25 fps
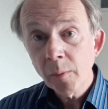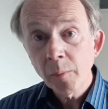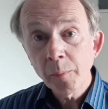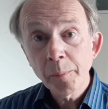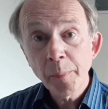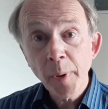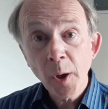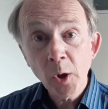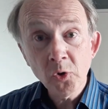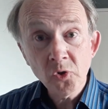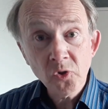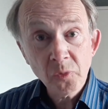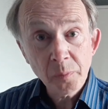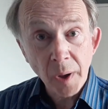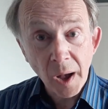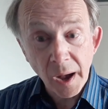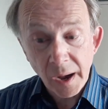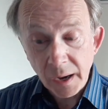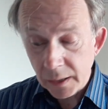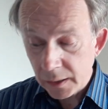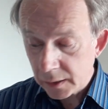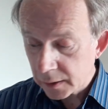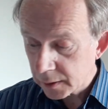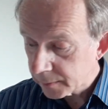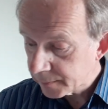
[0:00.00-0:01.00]
post
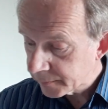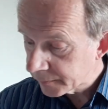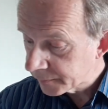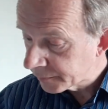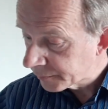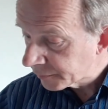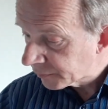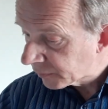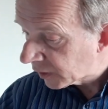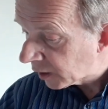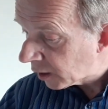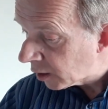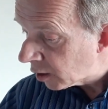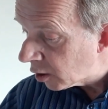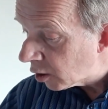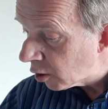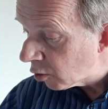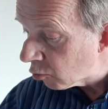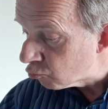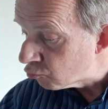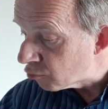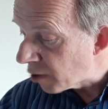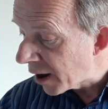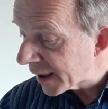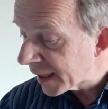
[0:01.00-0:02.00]
punk,
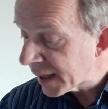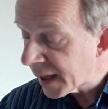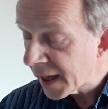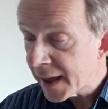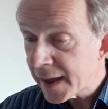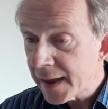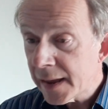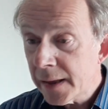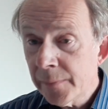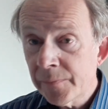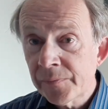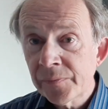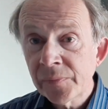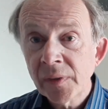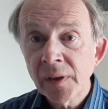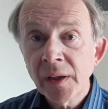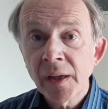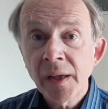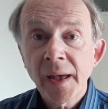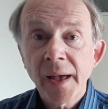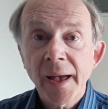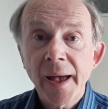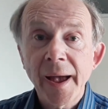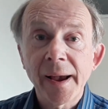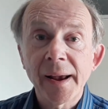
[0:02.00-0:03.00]
reggae,
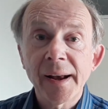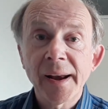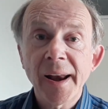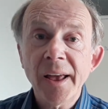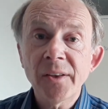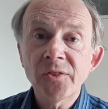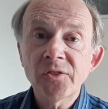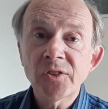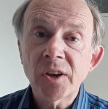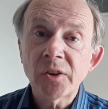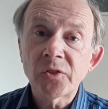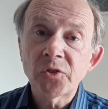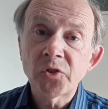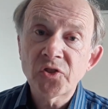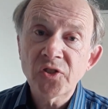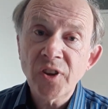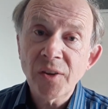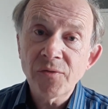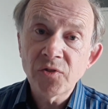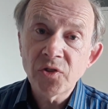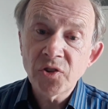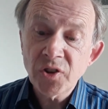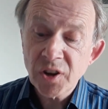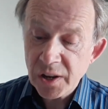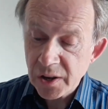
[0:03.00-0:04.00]
and classic
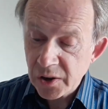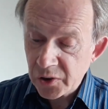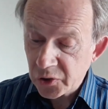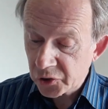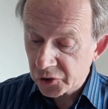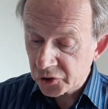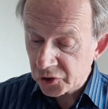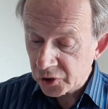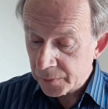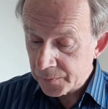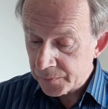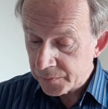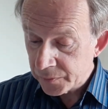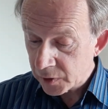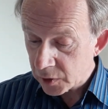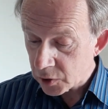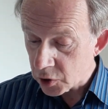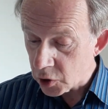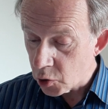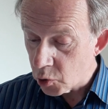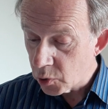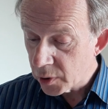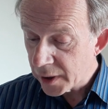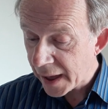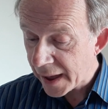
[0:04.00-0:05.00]
70s
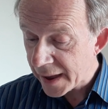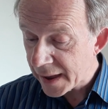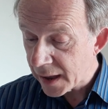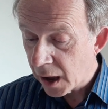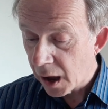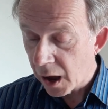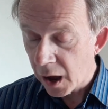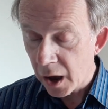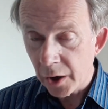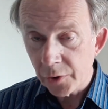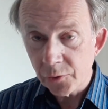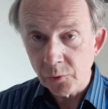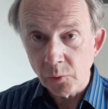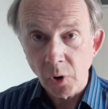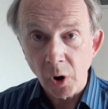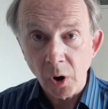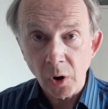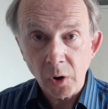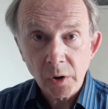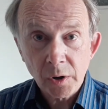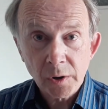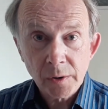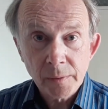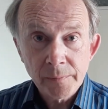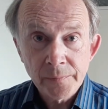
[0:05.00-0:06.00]
UK hard
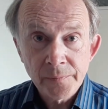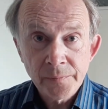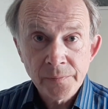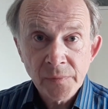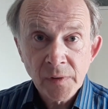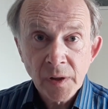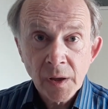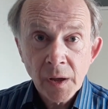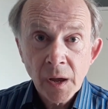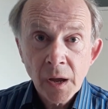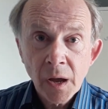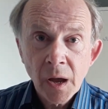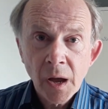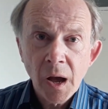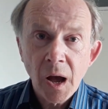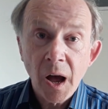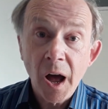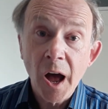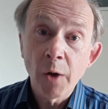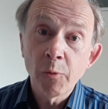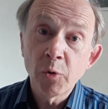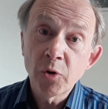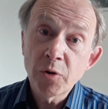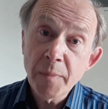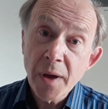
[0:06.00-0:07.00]
rock.
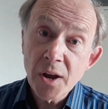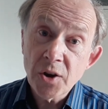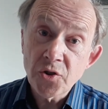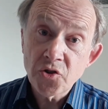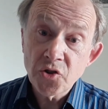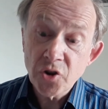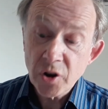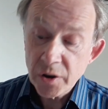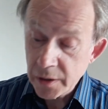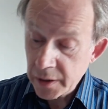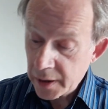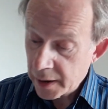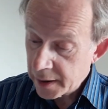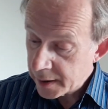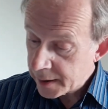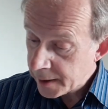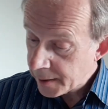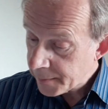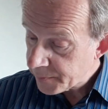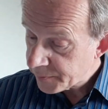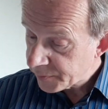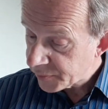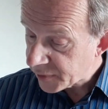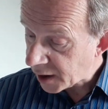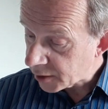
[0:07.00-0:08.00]
I would mention
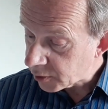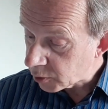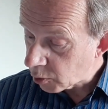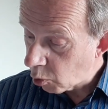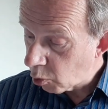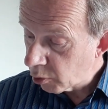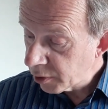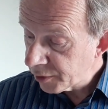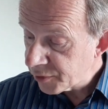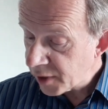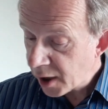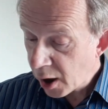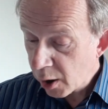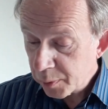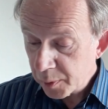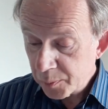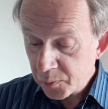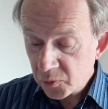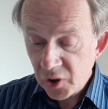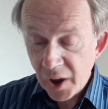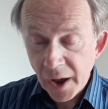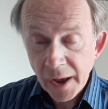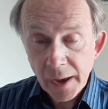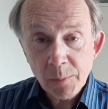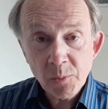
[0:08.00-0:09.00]
that all of the
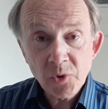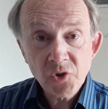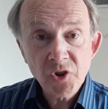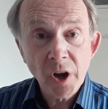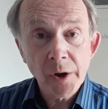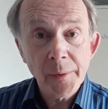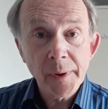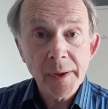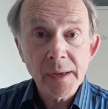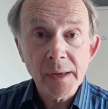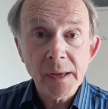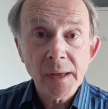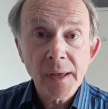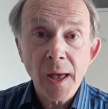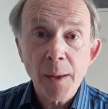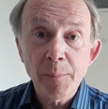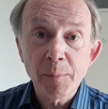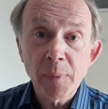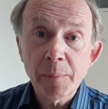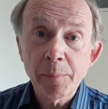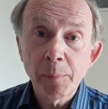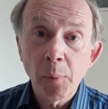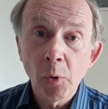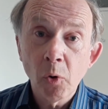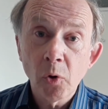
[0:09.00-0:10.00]
albums I am showing can
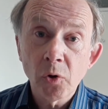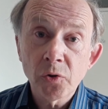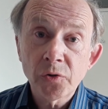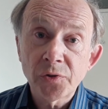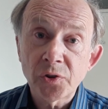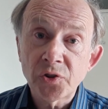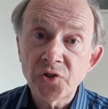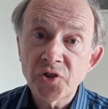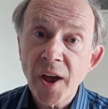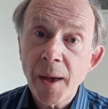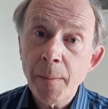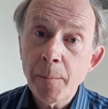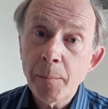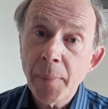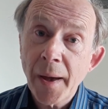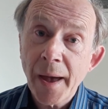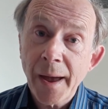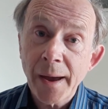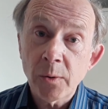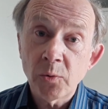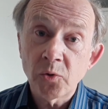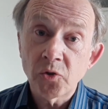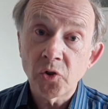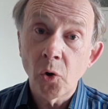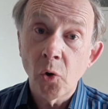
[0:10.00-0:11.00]
be bought for
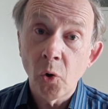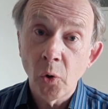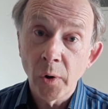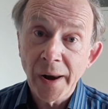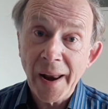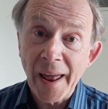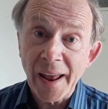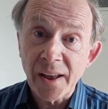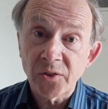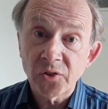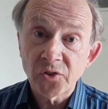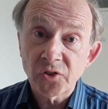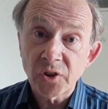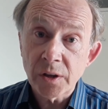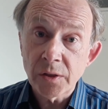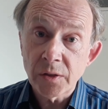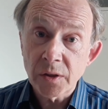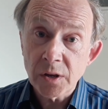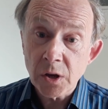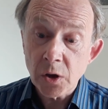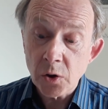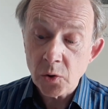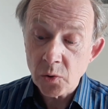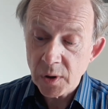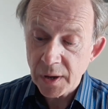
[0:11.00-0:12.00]
£10 or less in the
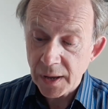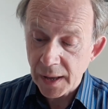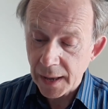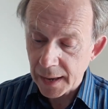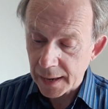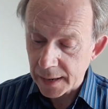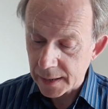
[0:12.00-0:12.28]
UK.